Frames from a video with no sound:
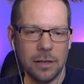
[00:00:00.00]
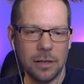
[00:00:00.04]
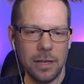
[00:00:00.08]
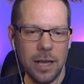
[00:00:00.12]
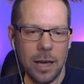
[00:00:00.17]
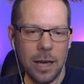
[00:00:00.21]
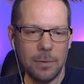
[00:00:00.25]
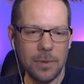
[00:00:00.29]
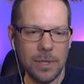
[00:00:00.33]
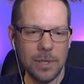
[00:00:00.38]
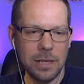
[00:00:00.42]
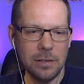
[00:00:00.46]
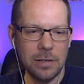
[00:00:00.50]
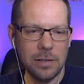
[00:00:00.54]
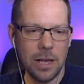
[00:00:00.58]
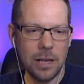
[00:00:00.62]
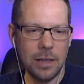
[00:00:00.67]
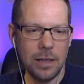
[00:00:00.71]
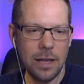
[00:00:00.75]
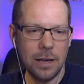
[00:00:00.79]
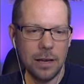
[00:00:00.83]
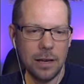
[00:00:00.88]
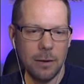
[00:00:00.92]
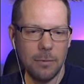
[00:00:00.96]
Yeah, but it seems
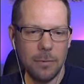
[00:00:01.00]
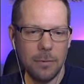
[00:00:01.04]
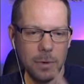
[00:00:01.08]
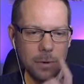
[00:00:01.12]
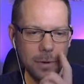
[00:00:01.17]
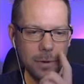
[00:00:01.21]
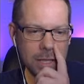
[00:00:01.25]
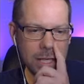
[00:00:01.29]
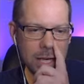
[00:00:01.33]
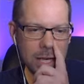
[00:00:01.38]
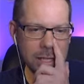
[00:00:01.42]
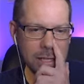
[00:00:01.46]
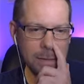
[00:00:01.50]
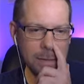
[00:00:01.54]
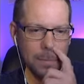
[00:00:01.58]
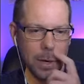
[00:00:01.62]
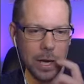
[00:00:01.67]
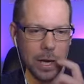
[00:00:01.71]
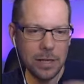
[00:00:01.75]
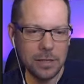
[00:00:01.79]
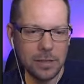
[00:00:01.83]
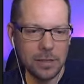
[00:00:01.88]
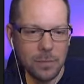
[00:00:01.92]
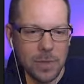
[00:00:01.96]
like they don't do the testing
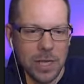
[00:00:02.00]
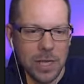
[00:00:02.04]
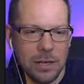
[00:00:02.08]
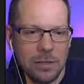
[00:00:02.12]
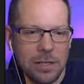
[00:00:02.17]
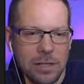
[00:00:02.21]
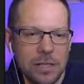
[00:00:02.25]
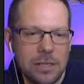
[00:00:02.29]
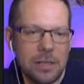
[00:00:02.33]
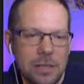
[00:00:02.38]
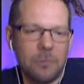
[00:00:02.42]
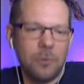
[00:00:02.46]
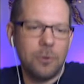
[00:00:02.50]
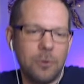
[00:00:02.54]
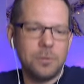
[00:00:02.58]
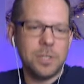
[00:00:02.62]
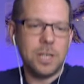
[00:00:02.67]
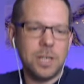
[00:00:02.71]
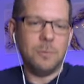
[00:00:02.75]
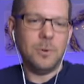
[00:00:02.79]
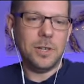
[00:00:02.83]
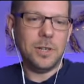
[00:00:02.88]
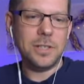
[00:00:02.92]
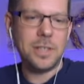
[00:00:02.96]
part sometimes, says
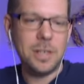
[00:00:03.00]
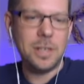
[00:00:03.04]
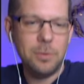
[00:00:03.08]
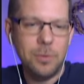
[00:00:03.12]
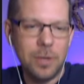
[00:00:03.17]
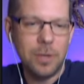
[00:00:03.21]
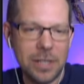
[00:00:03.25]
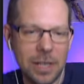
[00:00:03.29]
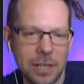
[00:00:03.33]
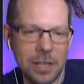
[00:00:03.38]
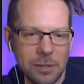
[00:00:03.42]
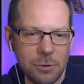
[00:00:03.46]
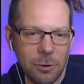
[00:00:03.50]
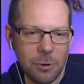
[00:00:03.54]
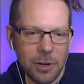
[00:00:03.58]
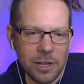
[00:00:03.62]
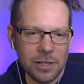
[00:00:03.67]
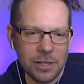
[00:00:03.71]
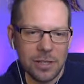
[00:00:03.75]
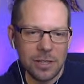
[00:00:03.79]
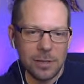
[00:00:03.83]
Deruza. What's that squirrelish?